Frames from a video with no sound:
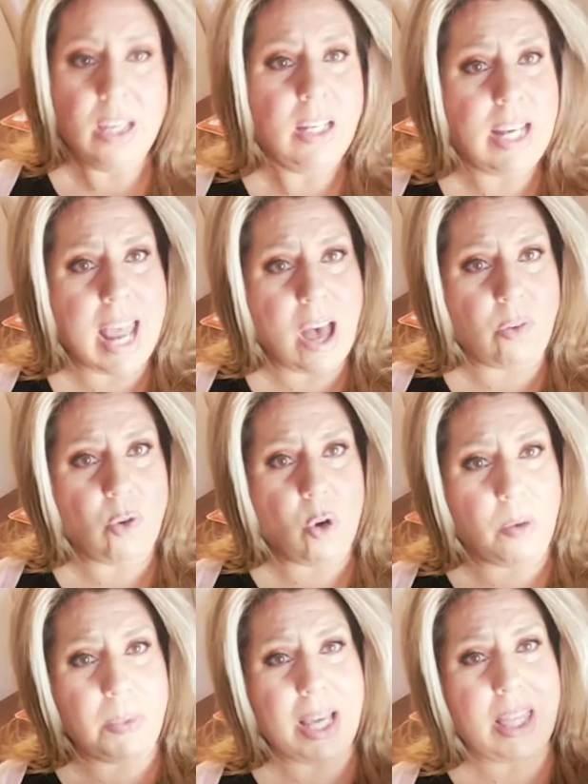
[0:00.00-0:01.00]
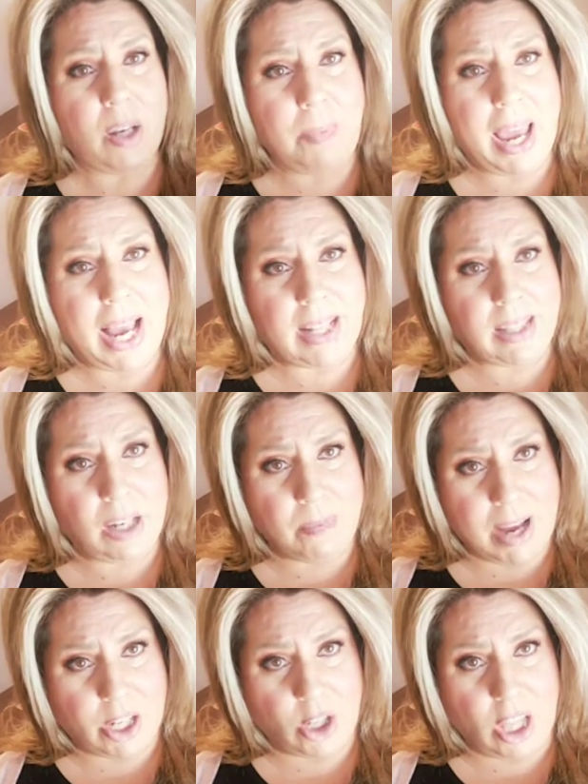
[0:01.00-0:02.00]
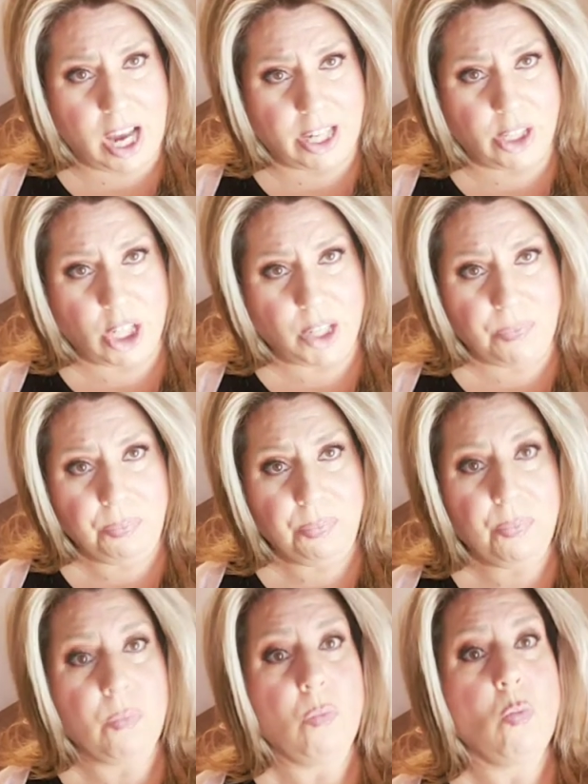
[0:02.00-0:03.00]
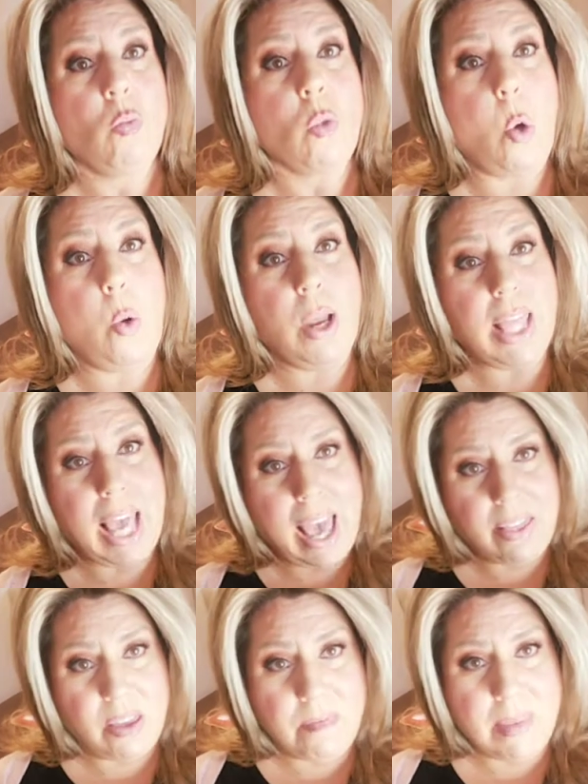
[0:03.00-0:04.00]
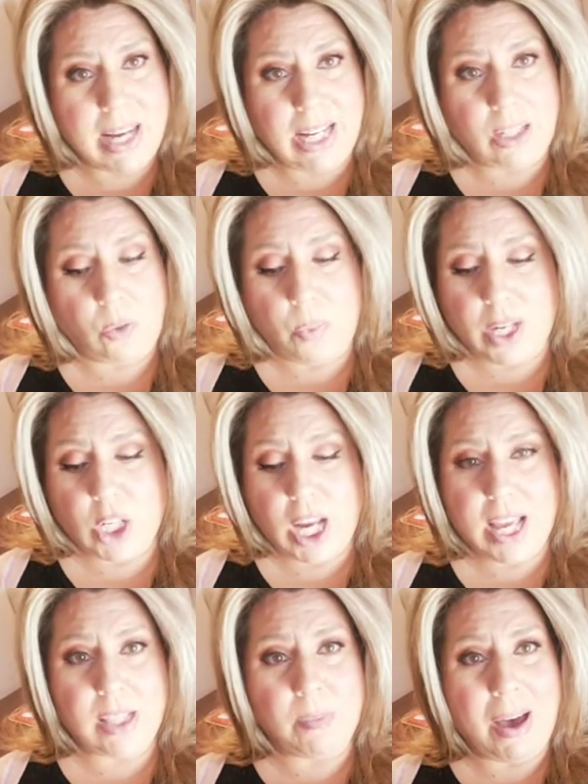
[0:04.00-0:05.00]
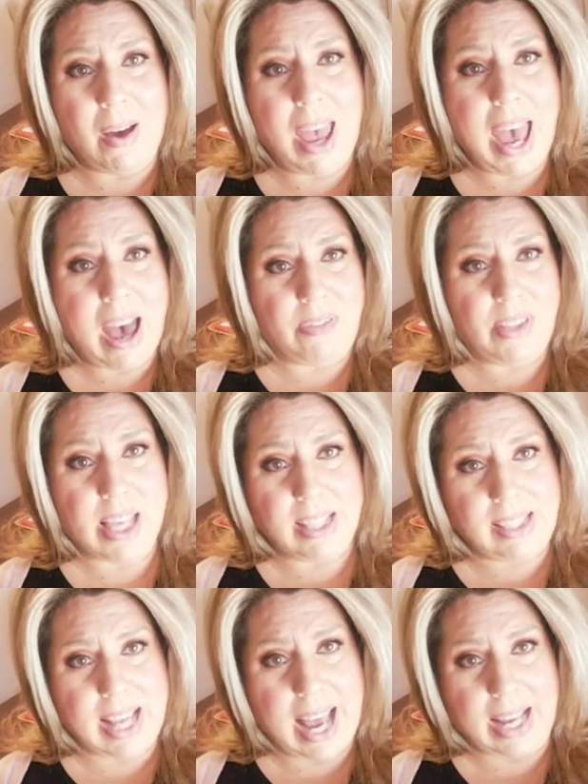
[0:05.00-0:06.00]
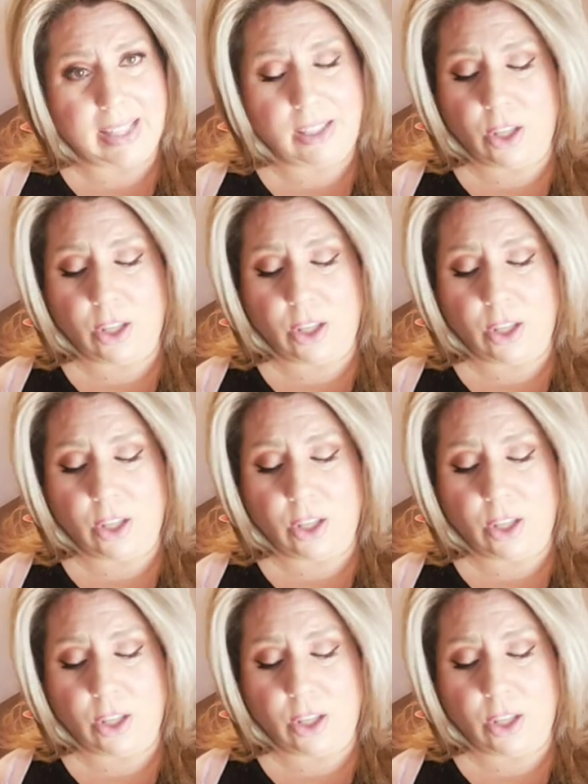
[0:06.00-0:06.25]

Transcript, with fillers: Now normally their pans are much larger or they have the minis, which is about half this size.